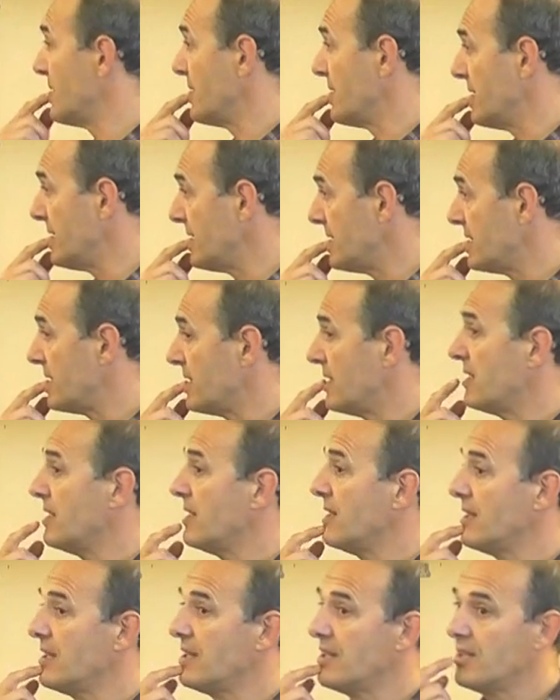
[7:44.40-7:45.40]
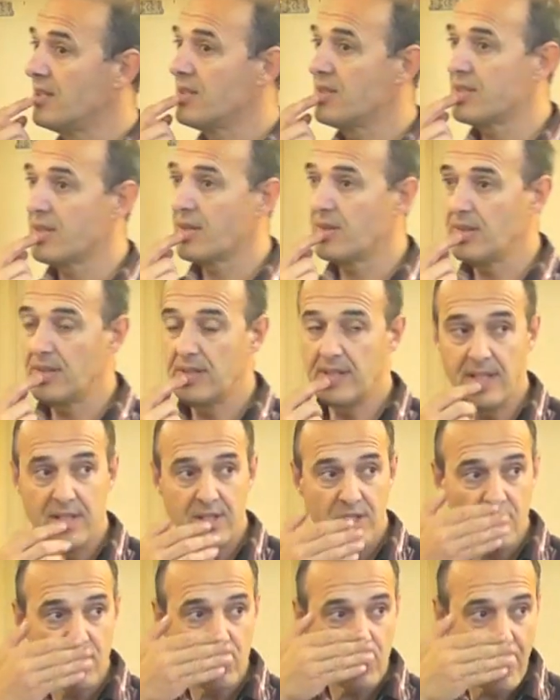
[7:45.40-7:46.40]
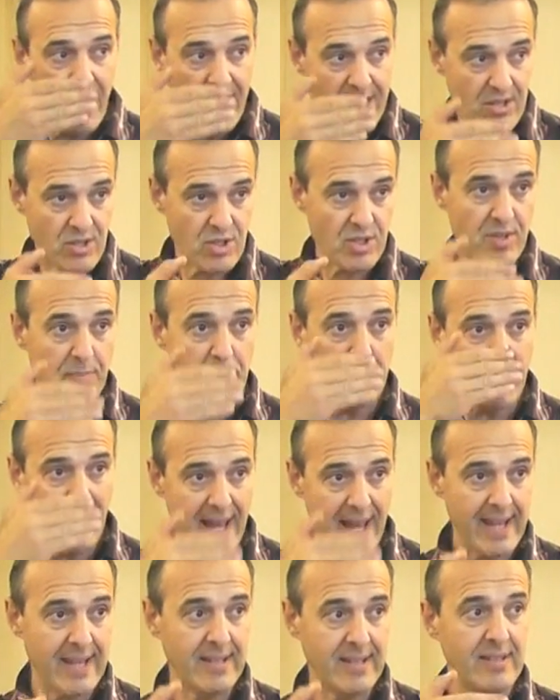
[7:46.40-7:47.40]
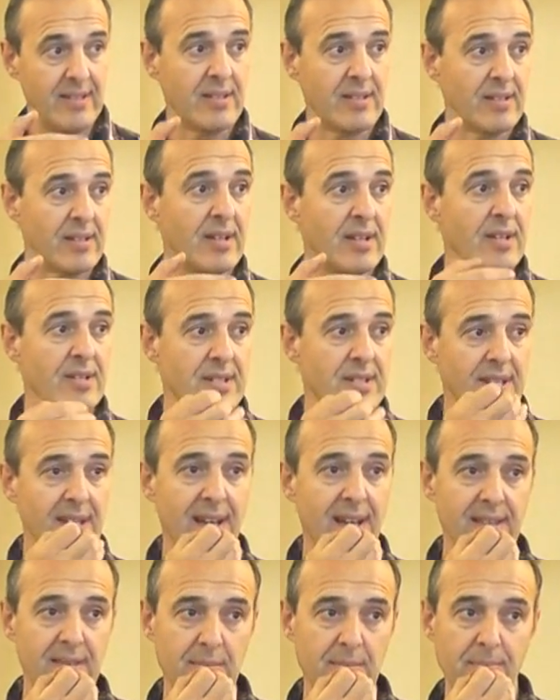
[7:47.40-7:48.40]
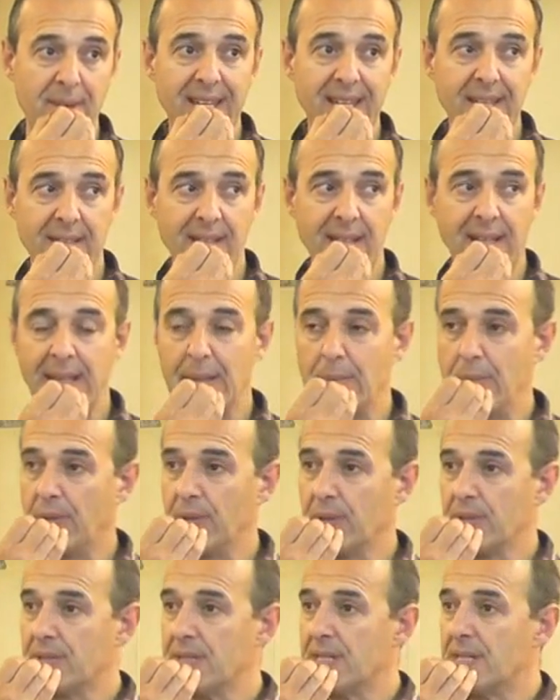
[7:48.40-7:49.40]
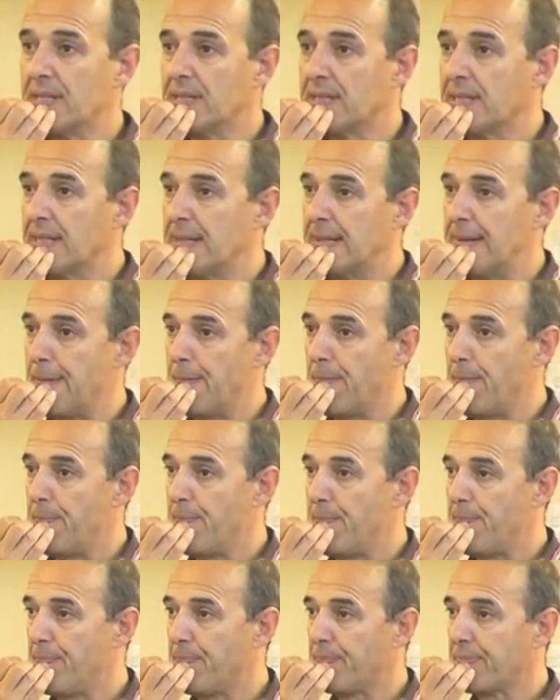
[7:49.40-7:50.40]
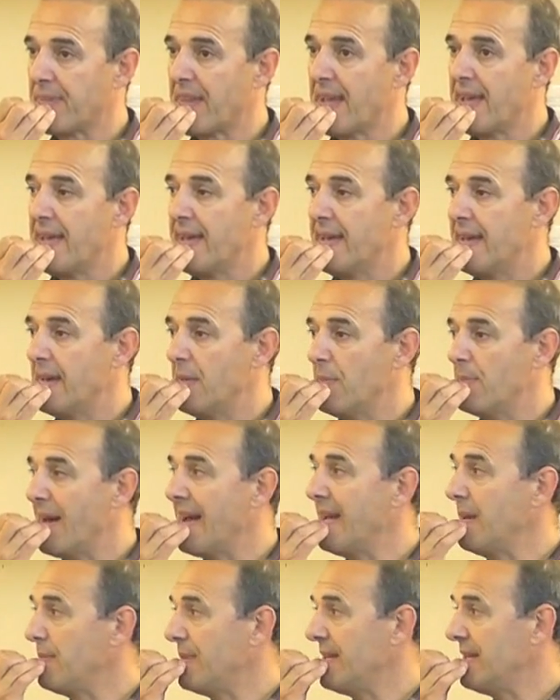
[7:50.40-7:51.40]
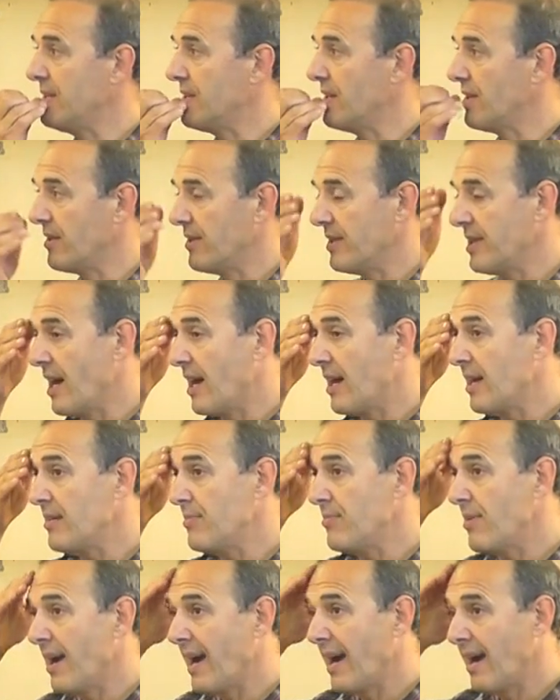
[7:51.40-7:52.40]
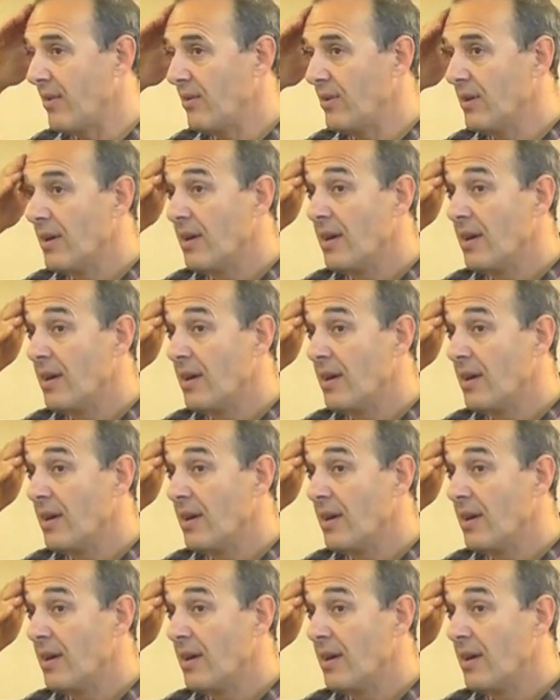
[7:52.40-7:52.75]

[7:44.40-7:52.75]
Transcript: on it, so you need to change the plane to make the lip look darker. It may be that the eyebrow,